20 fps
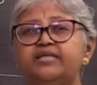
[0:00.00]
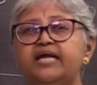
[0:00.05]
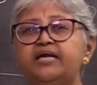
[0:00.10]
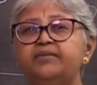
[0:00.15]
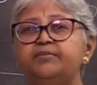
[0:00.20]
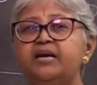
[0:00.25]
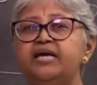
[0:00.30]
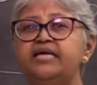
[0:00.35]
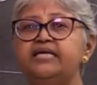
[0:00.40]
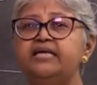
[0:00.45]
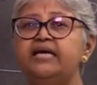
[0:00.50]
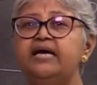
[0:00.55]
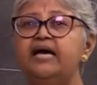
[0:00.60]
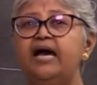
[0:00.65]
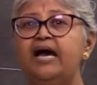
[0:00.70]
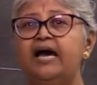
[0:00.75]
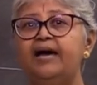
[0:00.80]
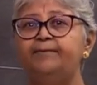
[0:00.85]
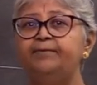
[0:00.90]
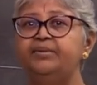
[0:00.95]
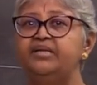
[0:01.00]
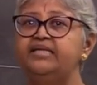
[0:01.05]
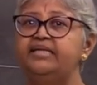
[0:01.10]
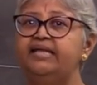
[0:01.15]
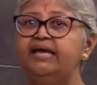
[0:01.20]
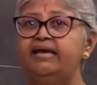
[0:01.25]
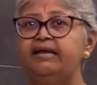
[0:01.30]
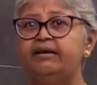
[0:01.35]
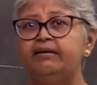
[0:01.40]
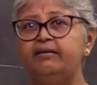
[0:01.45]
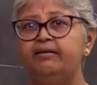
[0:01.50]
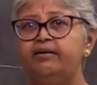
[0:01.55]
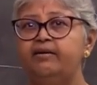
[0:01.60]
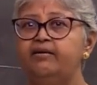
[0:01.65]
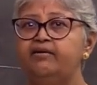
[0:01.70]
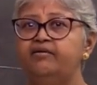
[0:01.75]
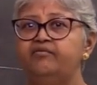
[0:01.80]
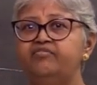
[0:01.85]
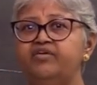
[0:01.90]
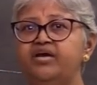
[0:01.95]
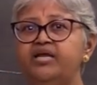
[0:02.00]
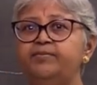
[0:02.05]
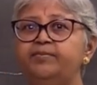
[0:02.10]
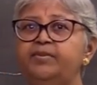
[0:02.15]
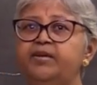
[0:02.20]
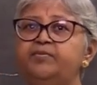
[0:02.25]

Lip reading: that might happen there. Fine?